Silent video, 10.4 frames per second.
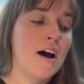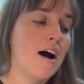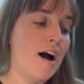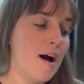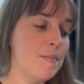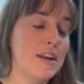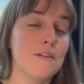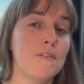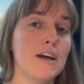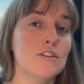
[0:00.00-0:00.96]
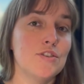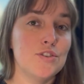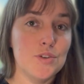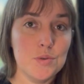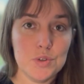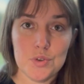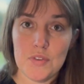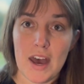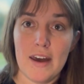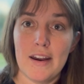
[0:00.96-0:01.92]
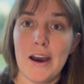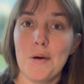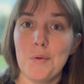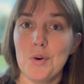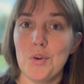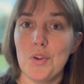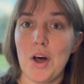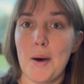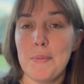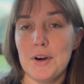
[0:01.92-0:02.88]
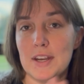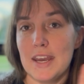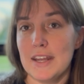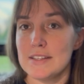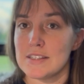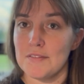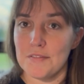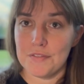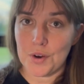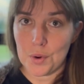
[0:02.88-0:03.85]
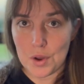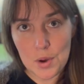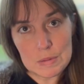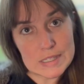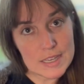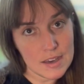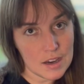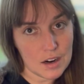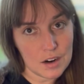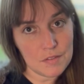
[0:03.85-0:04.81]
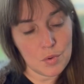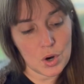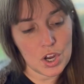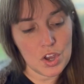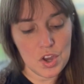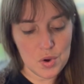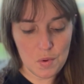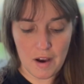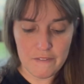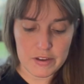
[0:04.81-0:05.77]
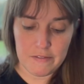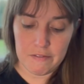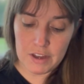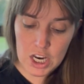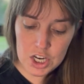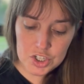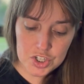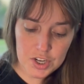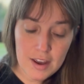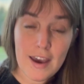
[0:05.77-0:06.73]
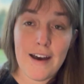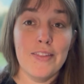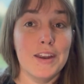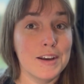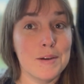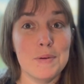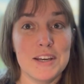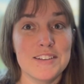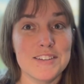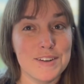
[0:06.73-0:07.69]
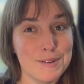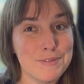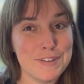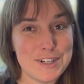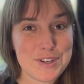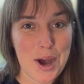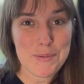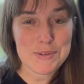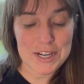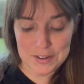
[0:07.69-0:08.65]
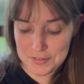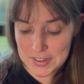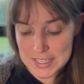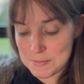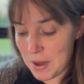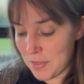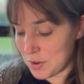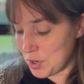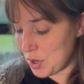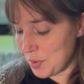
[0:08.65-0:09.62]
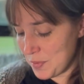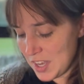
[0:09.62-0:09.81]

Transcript: And if I do that, I will put in some photos here for you of it finished, and then it could be considered a finished object for this month too.